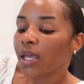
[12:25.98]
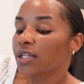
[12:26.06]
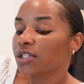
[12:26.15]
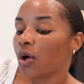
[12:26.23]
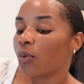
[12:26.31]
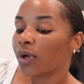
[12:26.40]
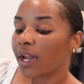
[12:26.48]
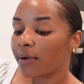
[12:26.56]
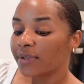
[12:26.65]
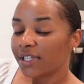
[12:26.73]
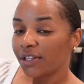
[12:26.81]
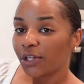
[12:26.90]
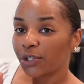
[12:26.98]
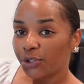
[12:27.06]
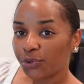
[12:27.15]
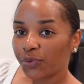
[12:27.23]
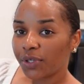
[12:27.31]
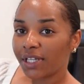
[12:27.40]
So what I was in there
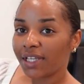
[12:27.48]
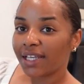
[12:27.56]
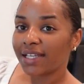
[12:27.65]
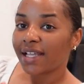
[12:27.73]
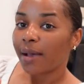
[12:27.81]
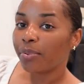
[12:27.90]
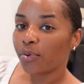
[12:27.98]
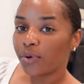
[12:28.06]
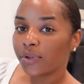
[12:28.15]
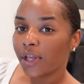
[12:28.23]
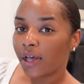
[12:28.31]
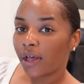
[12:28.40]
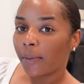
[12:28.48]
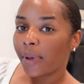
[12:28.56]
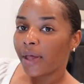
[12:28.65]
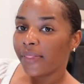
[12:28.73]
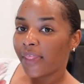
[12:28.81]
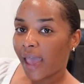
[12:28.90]
doing is I pulled up
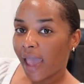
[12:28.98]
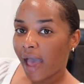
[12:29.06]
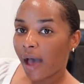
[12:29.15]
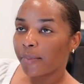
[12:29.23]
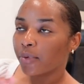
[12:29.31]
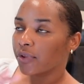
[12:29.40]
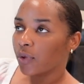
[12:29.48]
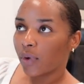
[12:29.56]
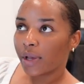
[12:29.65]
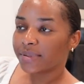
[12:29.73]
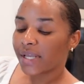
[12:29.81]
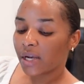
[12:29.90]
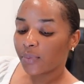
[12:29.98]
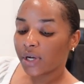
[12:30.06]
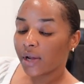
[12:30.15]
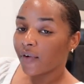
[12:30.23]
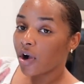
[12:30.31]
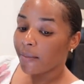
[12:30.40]
the app or the website or
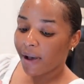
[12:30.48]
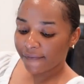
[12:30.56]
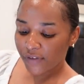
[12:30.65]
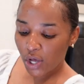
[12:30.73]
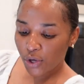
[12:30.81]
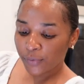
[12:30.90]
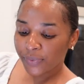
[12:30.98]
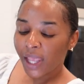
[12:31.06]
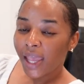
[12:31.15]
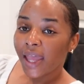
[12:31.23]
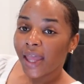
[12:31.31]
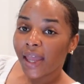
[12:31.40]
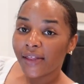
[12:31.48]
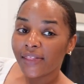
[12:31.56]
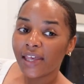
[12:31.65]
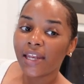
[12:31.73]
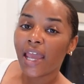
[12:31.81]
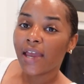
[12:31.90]
whatever on my phone. And
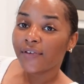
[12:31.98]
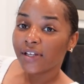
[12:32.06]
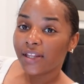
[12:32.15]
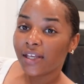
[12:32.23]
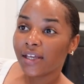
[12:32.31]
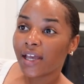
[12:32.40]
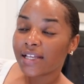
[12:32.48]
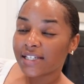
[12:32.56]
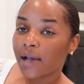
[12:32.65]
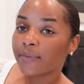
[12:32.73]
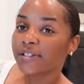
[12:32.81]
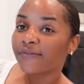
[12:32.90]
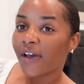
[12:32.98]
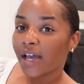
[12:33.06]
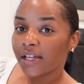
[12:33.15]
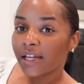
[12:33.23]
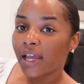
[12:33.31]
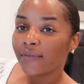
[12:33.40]
then everything, as I was
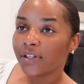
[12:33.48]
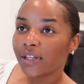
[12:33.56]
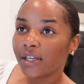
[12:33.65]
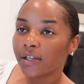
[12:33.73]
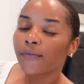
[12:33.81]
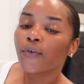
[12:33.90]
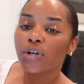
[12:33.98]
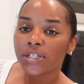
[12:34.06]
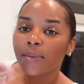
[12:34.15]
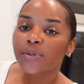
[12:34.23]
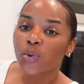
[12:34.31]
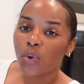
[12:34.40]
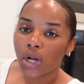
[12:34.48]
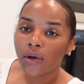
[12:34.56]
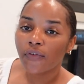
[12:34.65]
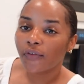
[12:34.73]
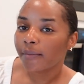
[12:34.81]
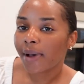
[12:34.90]
finding everything, of course I was going
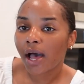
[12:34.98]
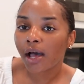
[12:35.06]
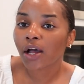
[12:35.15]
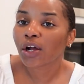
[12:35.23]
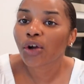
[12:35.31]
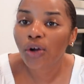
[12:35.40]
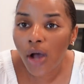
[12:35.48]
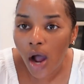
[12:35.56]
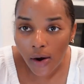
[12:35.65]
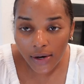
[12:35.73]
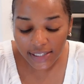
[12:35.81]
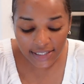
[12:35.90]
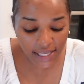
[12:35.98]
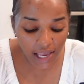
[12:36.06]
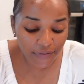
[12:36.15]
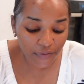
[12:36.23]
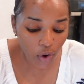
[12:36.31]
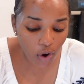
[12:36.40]
off of my already
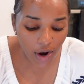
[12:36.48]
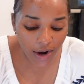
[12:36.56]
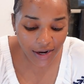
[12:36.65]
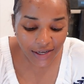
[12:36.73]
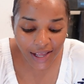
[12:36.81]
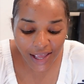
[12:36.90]
saved cart